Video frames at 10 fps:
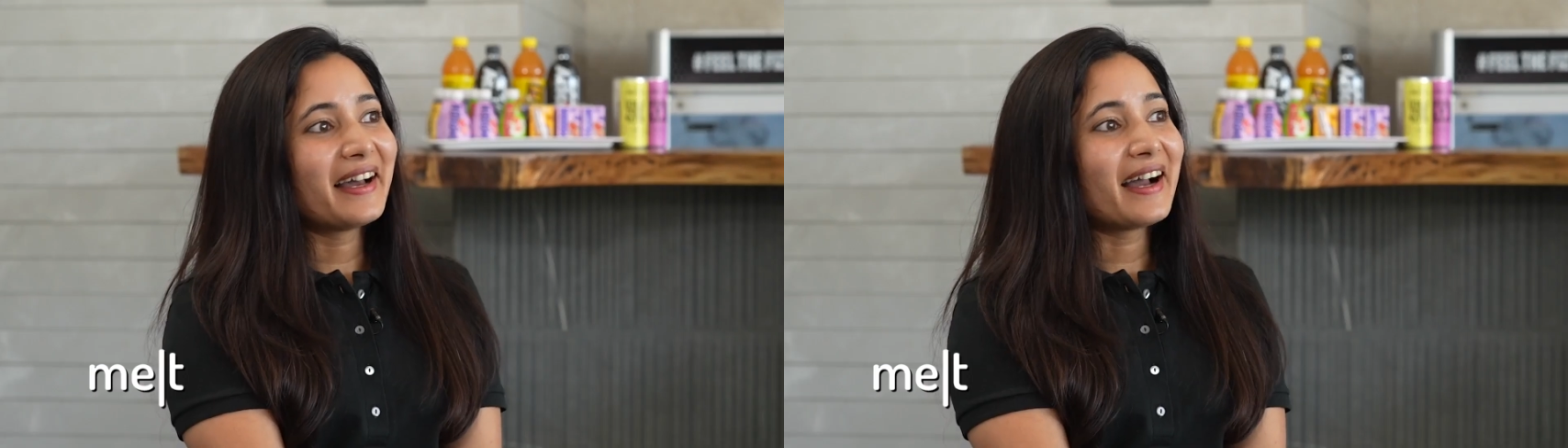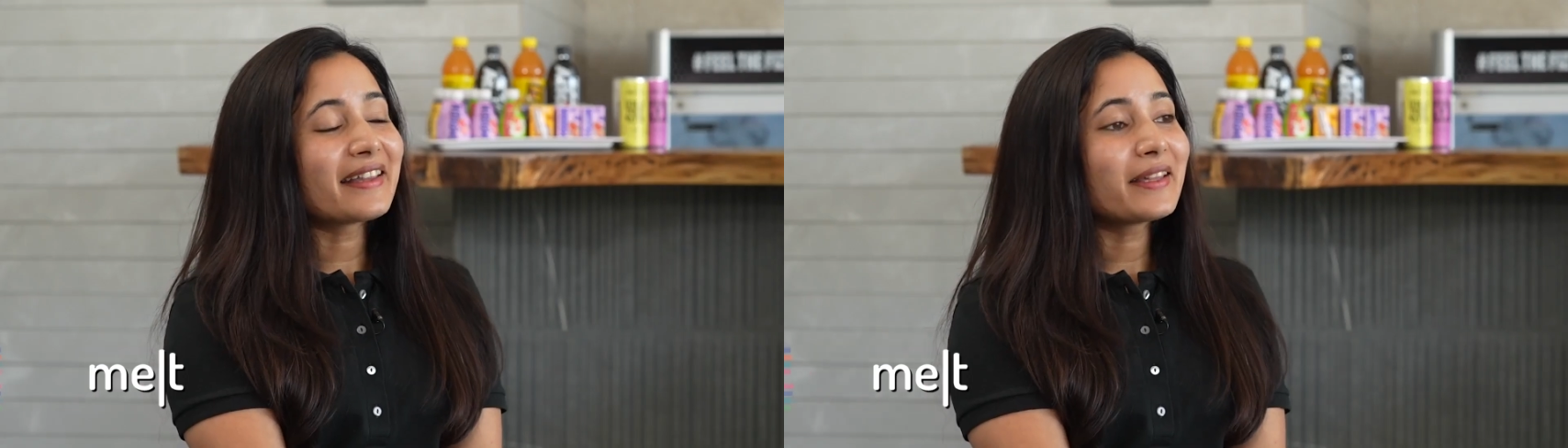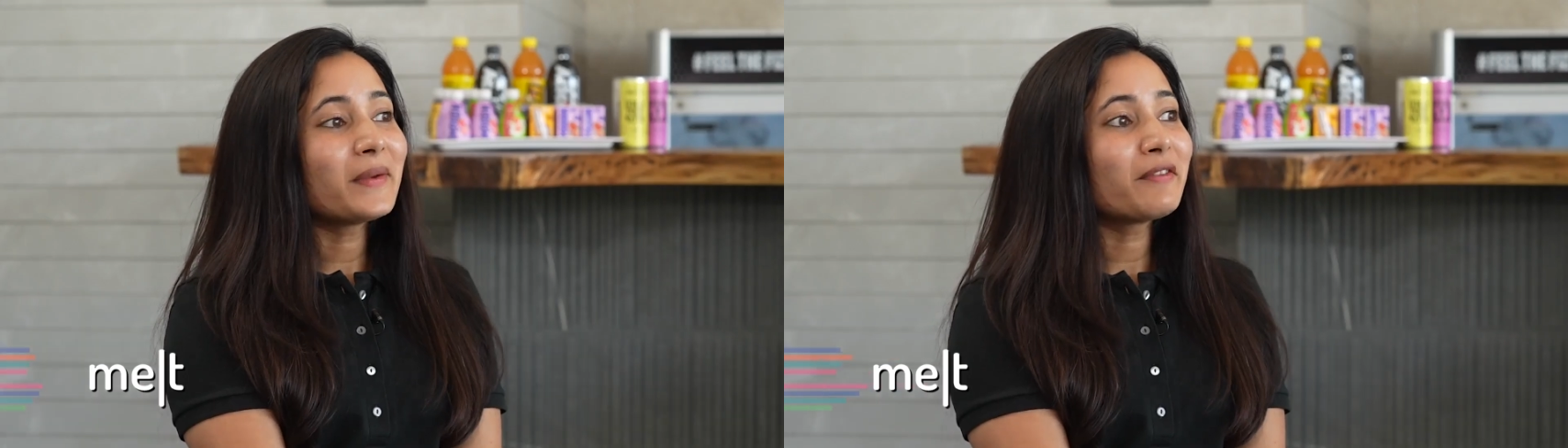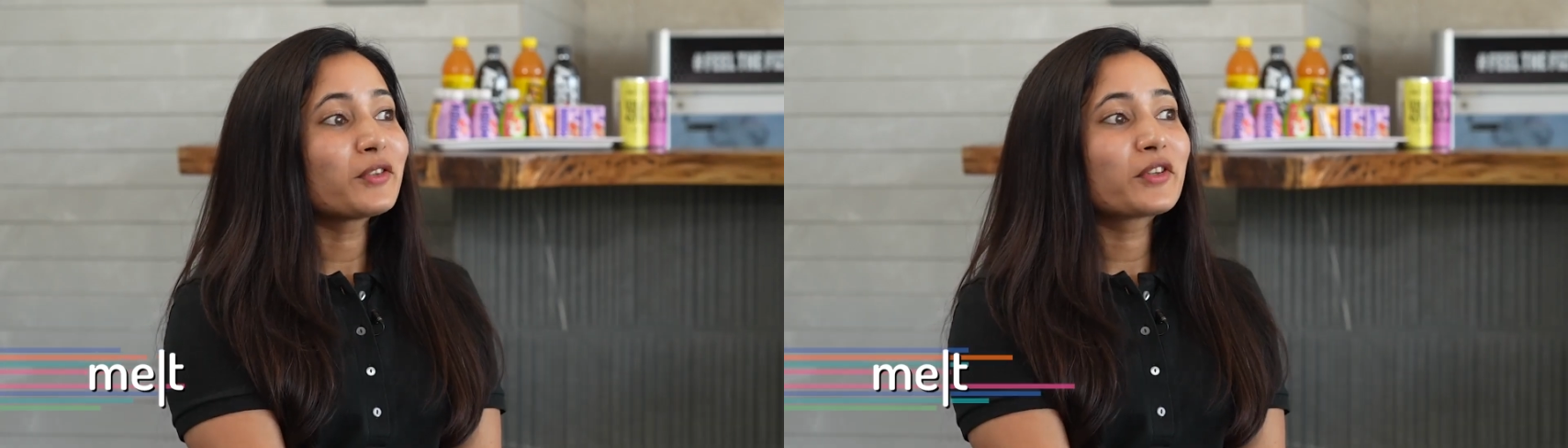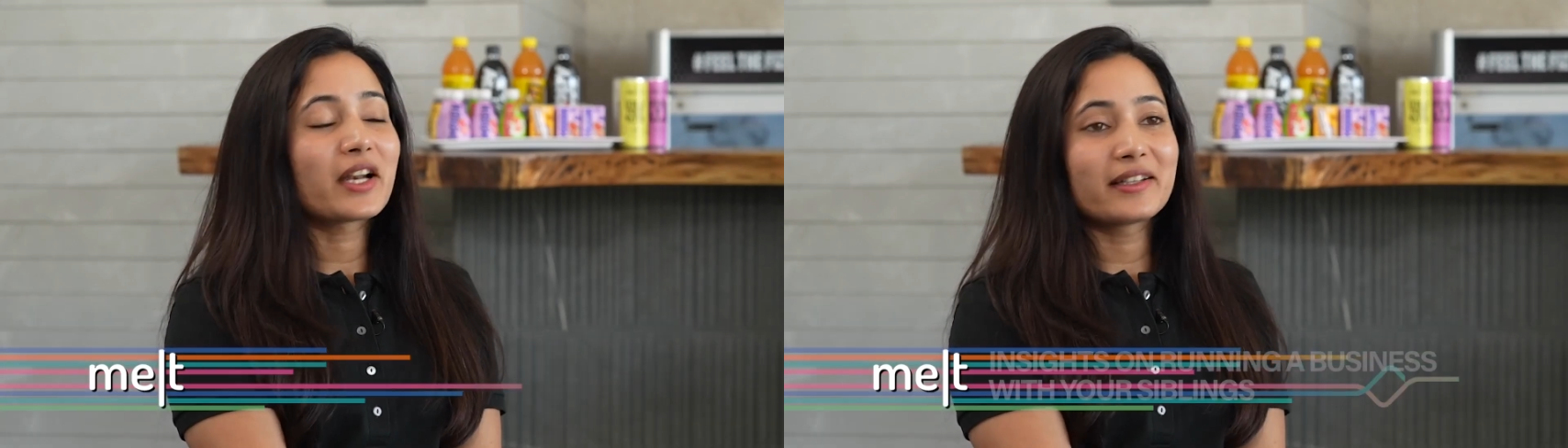I think we have to
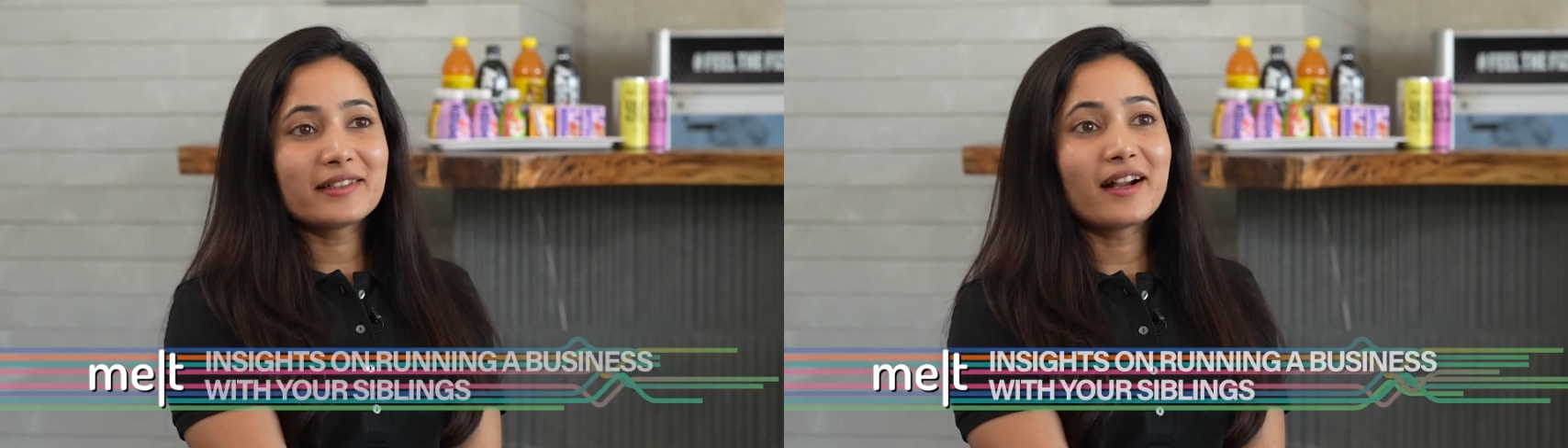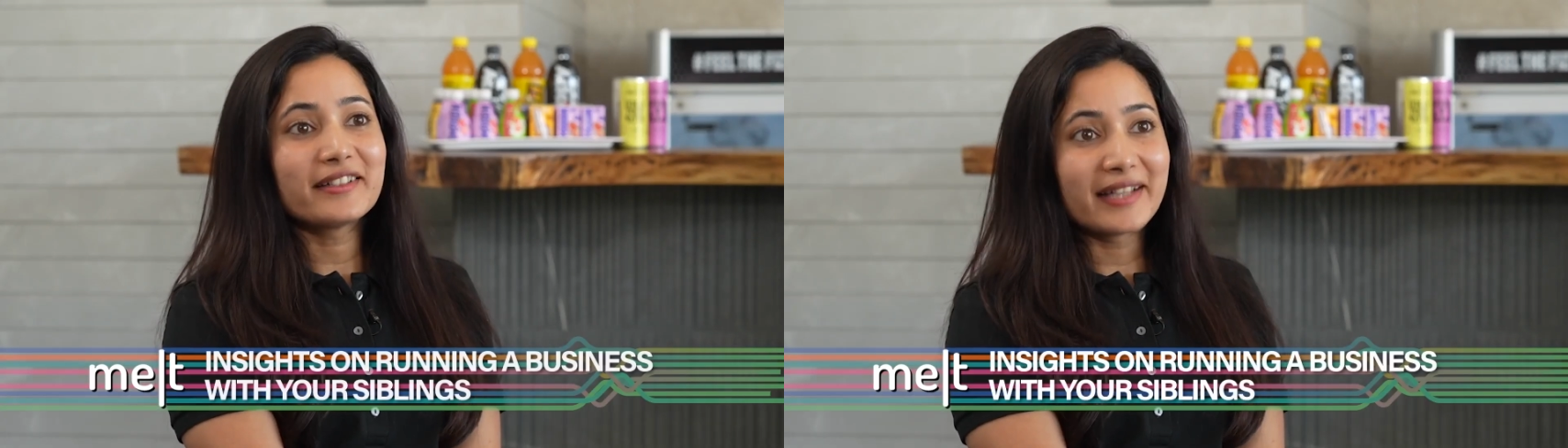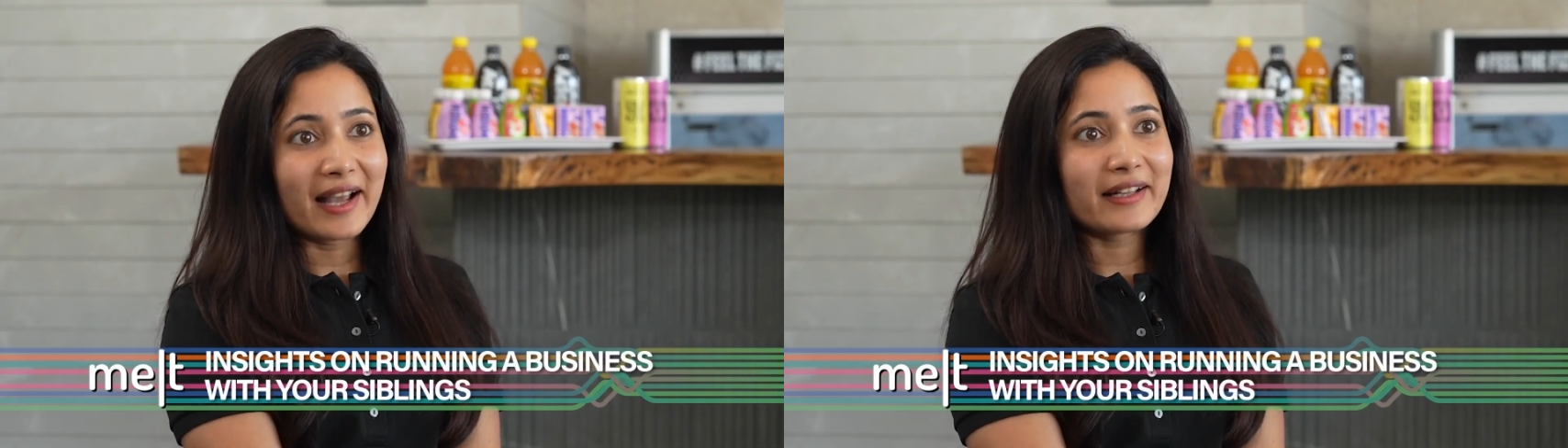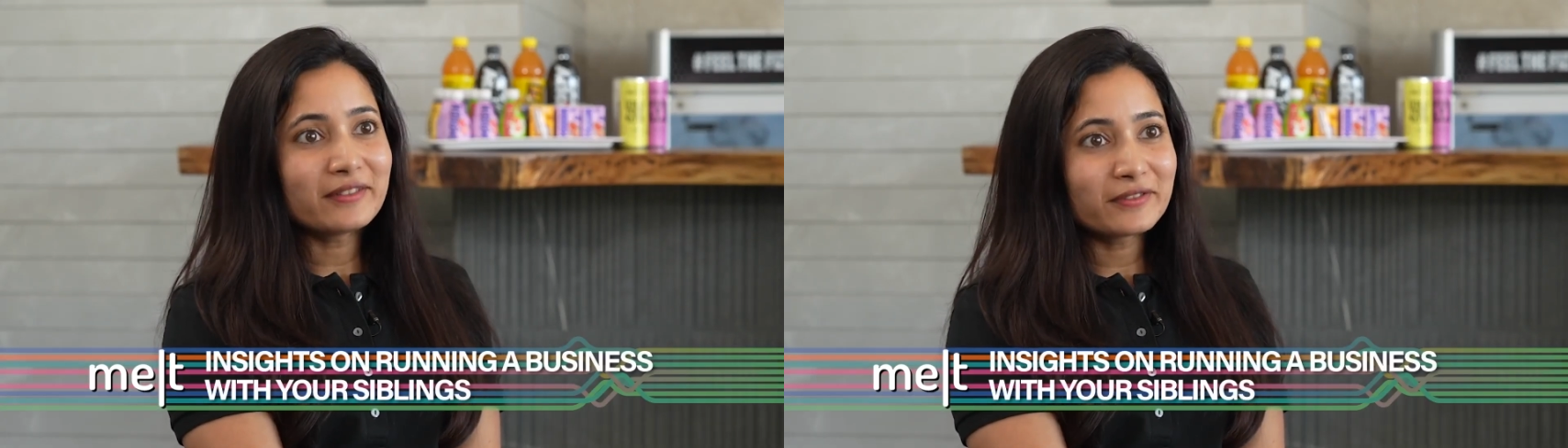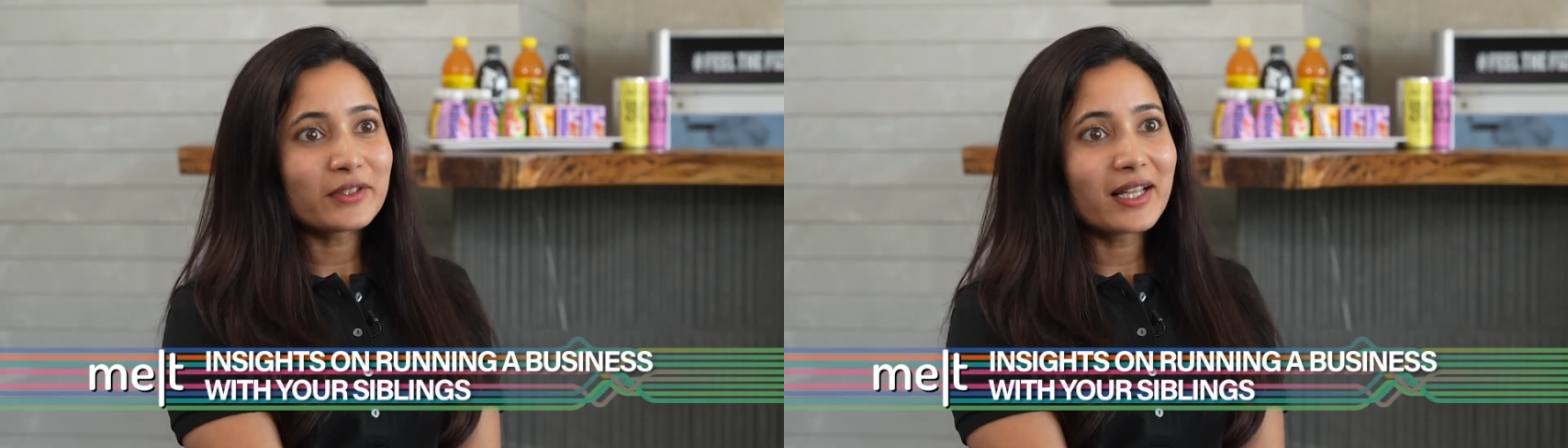credit our dad
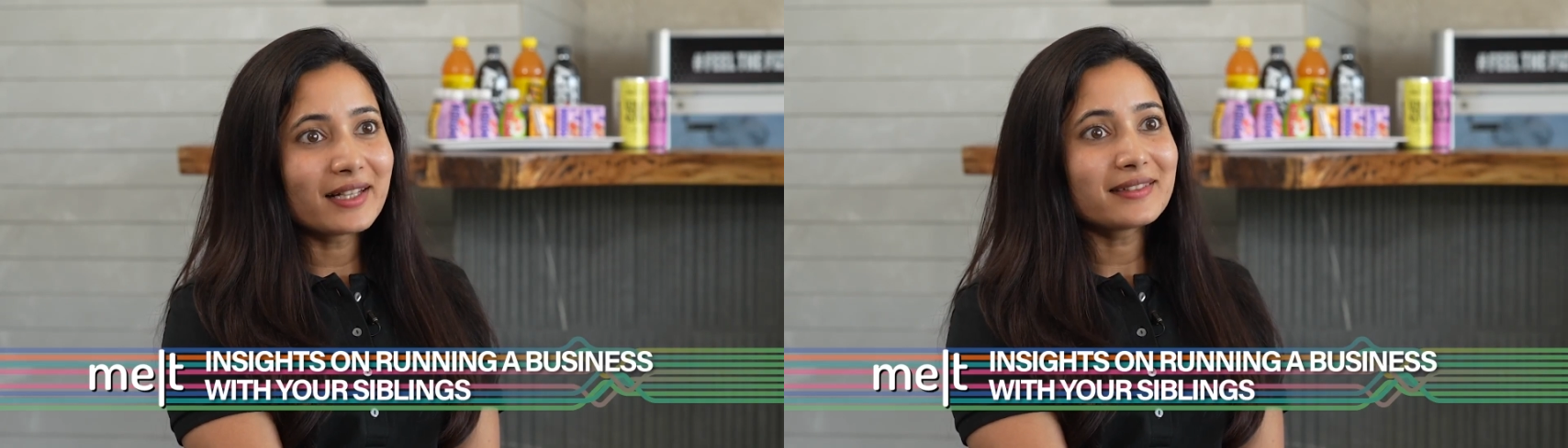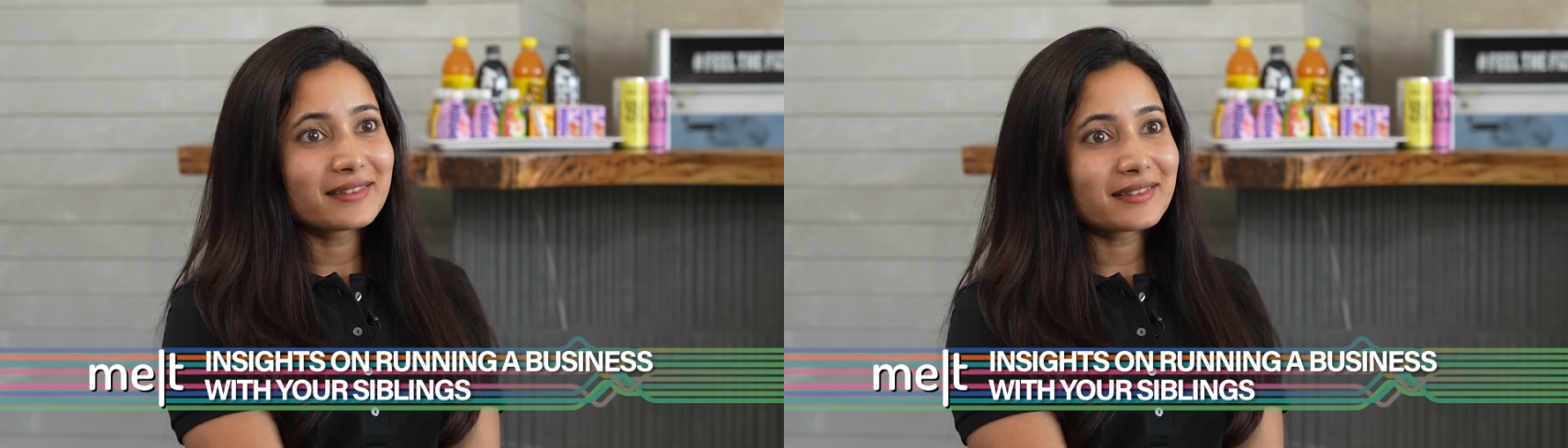for that.